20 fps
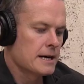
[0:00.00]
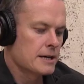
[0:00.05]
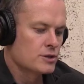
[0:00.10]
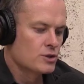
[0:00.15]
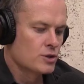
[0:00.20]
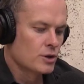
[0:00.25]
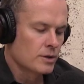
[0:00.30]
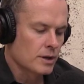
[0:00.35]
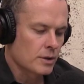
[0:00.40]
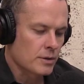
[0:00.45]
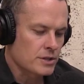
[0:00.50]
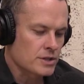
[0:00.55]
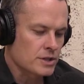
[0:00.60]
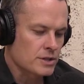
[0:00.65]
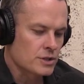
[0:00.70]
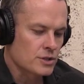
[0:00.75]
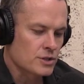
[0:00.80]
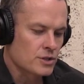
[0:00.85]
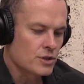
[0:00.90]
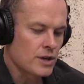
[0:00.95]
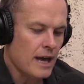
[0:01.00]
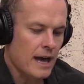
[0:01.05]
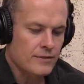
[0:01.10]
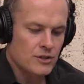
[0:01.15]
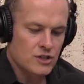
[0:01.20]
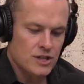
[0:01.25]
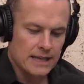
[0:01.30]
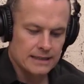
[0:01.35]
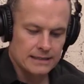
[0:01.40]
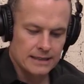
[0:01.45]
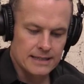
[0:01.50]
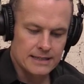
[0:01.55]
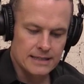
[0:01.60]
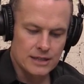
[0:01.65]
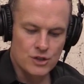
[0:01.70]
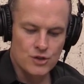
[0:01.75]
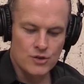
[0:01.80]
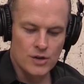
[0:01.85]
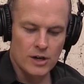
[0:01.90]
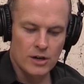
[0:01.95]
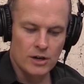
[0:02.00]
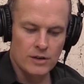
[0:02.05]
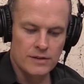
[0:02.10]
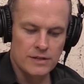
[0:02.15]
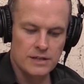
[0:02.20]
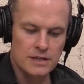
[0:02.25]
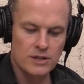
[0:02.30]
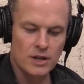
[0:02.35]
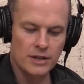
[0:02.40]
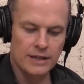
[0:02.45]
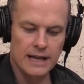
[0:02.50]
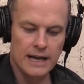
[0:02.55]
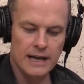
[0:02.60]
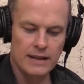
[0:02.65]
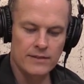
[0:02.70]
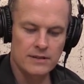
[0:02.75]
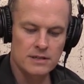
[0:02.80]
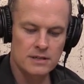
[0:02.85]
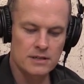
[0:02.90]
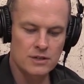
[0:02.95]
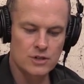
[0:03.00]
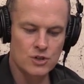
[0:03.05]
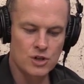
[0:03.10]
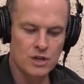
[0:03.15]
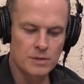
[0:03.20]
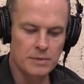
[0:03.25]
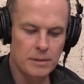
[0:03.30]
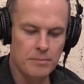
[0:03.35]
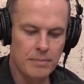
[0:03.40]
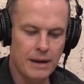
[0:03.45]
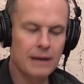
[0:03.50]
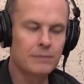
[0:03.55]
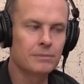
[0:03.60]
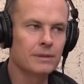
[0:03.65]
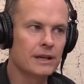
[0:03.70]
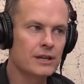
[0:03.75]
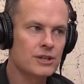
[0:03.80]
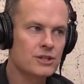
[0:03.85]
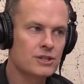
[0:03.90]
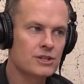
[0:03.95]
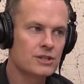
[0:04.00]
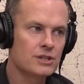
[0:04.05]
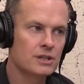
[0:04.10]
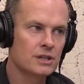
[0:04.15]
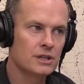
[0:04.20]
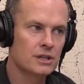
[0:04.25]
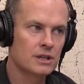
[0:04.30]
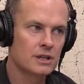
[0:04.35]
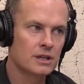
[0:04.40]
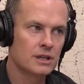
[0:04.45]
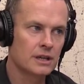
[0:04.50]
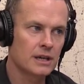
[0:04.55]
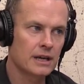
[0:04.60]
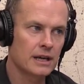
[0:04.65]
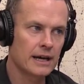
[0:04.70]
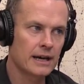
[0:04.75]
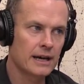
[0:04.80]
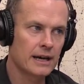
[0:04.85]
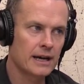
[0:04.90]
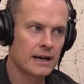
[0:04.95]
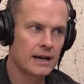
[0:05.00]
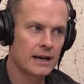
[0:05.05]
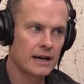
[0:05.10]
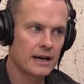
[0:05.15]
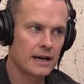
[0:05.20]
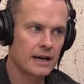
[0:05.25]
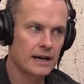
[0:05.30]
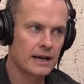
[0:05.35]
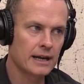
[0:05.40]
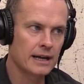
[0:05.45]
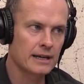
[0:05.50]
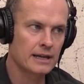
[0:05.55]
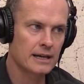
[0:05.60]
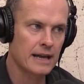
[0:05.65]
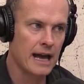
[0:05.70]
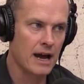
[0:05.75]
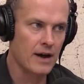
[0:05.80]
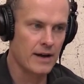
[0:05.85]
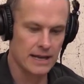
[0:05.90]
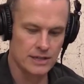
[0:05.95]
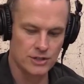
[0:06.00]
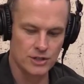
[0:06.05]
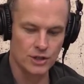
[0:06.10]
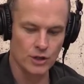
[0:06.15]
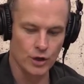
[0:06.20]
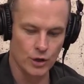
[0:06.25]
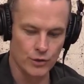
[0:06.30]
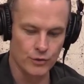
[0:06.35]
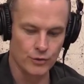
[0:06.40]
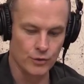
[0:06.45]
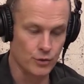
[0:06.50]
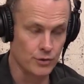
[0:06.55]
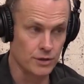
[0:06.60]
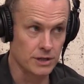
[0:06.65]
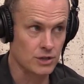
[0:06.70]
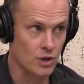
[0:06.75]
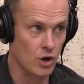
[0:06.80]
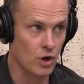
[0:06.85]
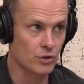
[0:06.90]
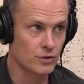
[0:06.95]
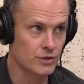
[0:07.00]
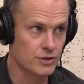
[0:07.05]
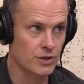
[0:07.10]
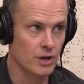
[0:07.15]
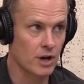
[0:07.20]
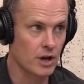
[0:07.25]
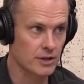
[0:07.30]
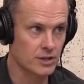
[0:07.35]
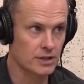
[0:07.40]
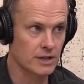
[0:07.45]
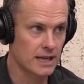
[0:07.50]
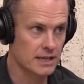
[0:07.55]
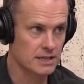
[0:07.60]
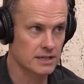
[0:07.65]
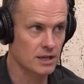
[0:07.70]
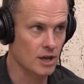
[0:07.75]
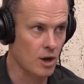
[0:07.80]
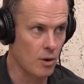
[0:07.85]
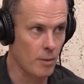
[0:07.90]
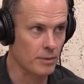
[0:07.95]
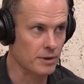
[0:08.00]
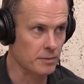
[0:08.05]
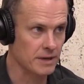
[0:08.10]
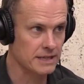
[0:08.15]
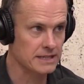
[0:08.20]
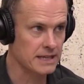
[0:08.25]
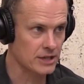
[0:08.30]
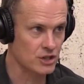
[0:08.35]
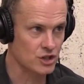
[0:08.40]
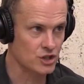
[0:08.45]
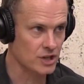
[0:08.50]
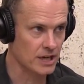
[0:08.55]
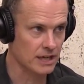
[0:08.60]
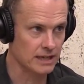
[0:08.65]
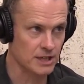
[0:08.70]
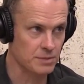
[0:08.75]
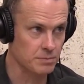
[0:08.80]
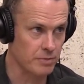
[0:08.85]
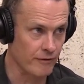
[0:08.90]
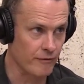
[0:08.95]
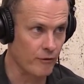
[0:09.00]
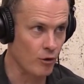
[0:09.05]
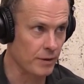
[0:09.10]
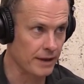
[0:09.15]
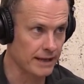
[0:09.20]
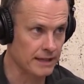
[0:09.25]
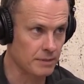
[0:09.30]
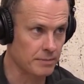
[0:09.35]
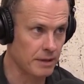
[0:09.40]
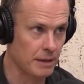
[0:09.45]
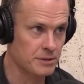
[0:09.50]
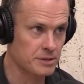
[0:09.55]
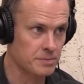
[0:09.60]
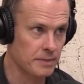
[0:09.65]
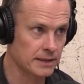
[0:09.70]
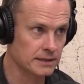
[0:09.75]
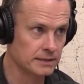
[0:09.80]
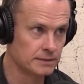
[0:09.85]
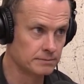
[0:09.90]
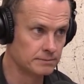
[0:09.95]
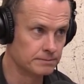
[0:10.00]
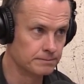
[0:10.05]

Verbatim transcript: 2 quick questions. Do you have a checklist in Trello that says, okay, this is due to be published. It now has to go through this on-site SEO optimization checklist before we hit the publish button?